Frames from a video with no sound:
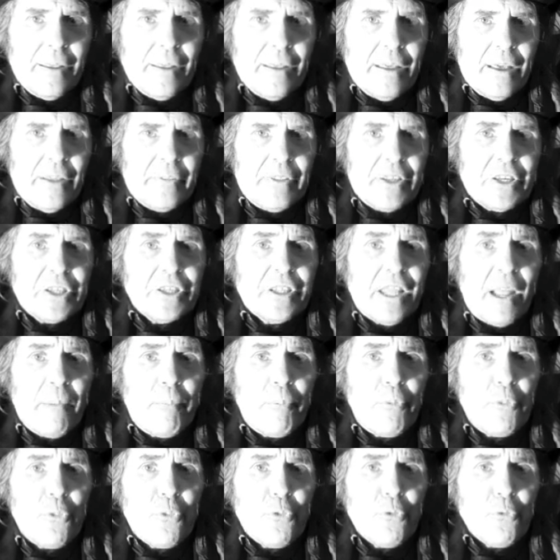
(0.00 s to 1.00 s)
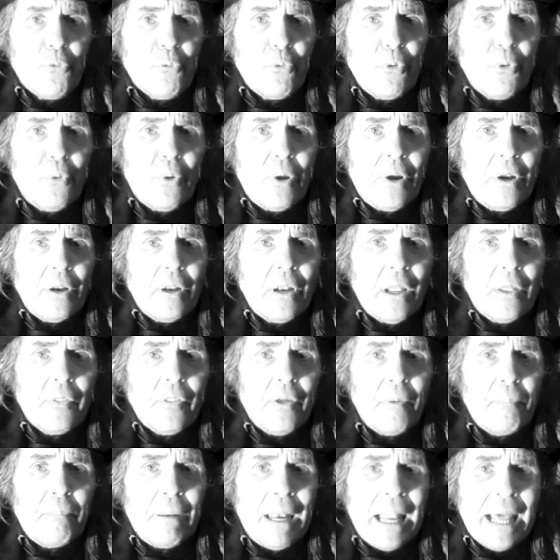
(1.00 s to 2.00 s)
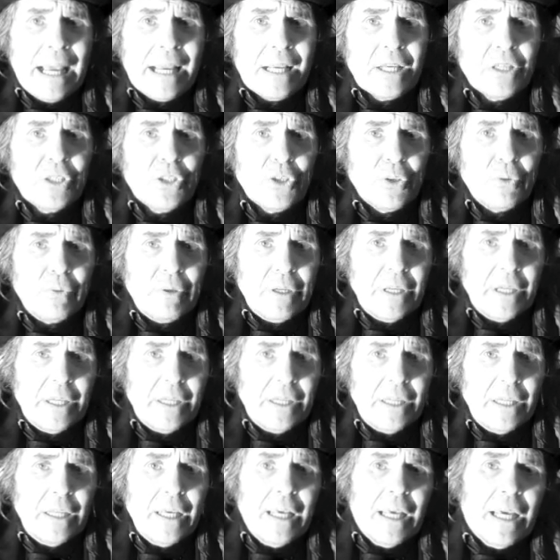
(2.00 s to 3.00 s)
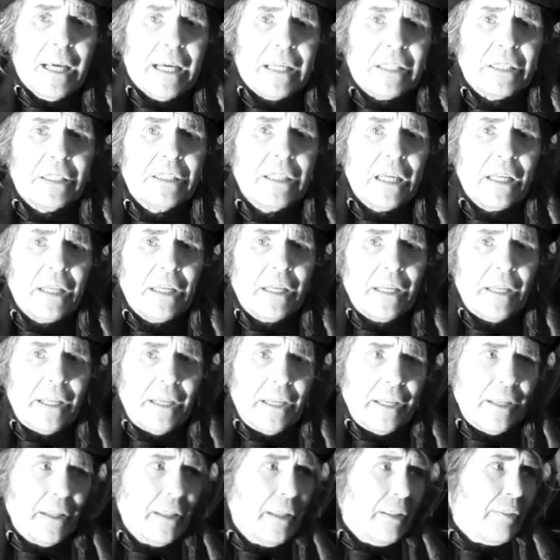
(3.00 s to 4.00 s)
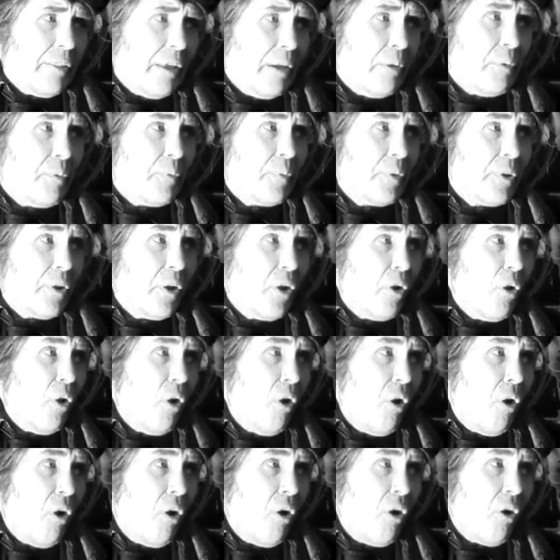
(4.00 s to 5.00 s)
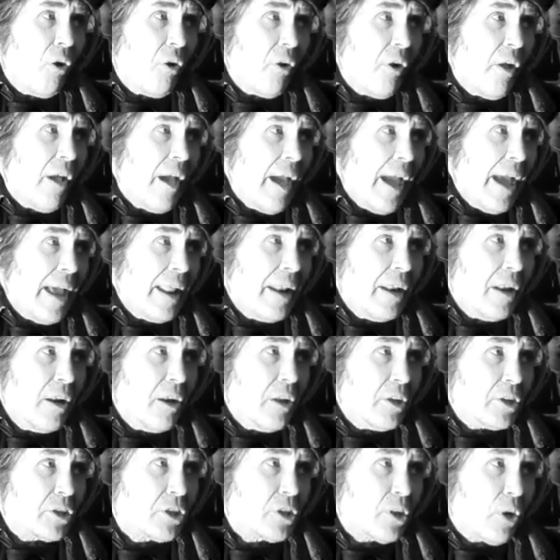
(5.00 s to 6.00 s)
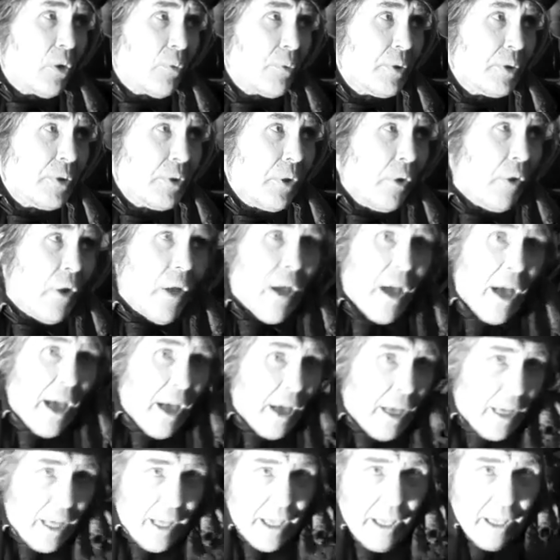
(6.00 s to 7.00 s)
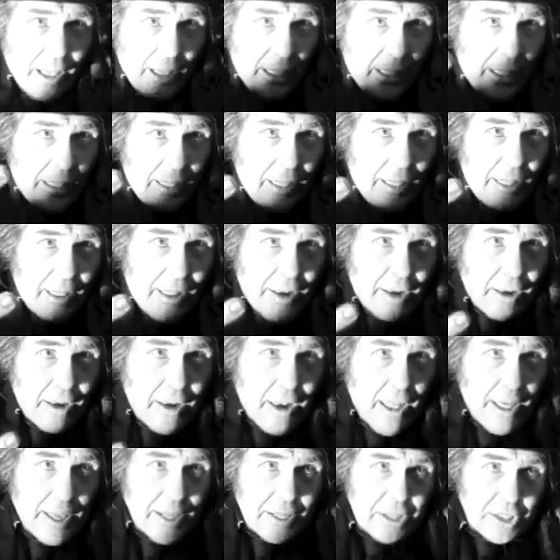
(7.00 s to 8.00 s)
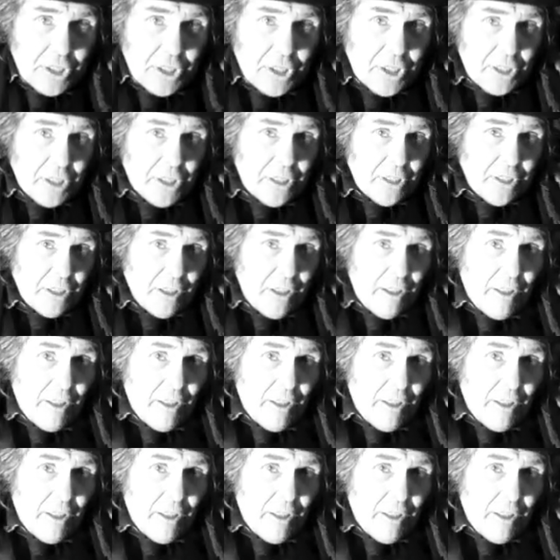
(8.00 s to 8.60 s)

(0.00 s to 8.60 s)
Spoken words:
And they stepped through another black screen, and suddenly they were in a long, endless corridor, and lights,